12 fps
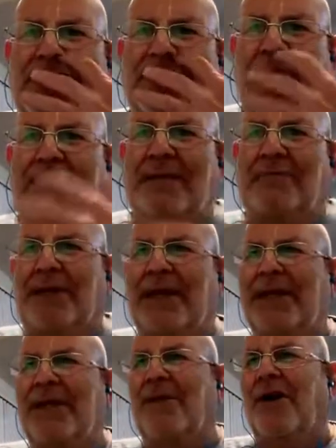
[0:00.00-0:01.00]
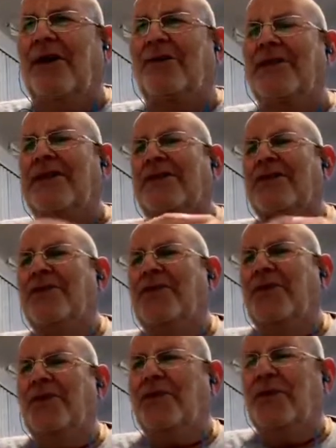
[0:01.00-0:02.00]
in my opinion, all of this is
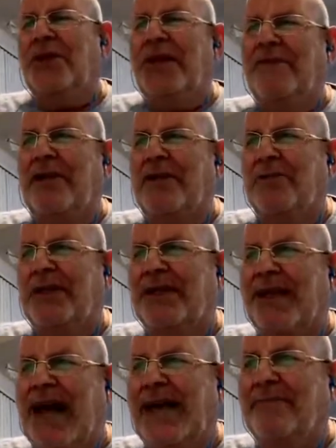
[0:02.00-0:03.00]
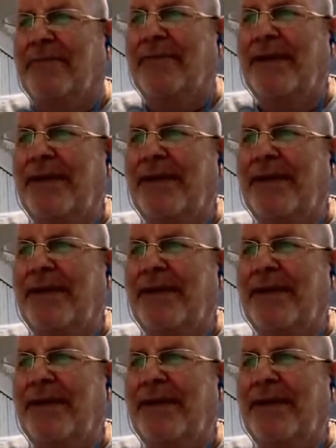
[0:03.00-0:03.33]
due to inevitable time.